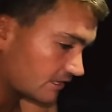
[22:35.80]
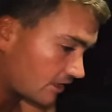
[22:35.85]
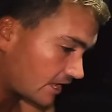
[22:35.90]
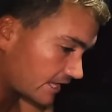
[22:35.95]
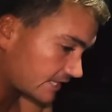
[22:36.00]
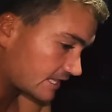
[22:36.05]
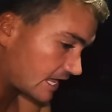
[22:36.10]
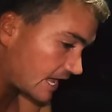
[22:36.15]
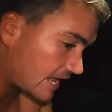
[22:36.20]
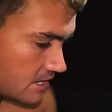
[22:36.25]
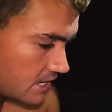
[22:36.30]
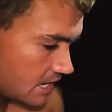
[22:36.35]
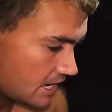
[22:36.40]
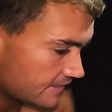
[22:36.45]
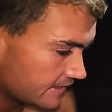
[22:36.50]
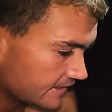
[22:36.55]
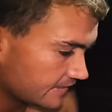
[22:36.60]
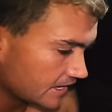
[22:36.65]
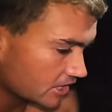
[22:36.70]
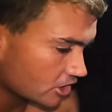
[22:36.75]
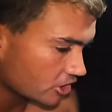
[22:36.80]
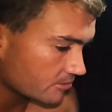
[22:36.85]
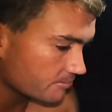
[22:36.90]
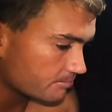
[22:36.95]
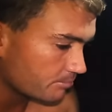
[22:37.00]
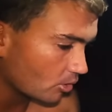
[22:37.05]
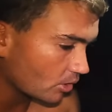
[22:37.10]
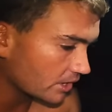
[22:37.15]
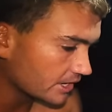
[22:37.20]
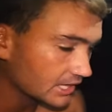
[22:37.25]
like that and then they're going to
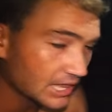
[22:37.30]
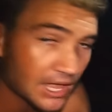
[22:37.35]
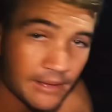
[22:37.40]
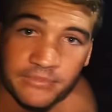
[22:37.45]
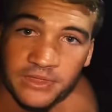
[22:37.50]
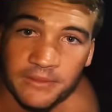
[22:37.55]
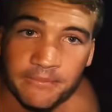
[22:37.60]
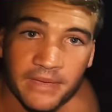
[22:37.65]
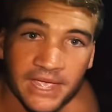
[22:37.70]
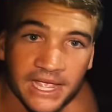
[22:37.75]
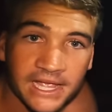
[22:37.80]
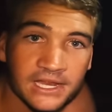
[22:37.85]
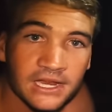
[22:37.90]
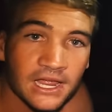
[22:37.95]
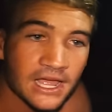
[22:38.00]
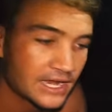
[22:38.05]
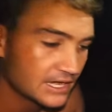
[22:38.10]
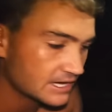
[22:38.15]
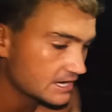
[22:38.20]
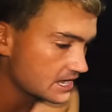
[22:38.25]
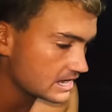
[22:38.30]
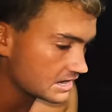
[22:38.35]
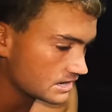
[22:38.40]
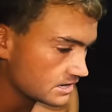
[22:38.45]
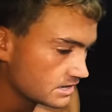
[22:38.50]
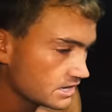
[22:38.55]
boil up the meat and uh,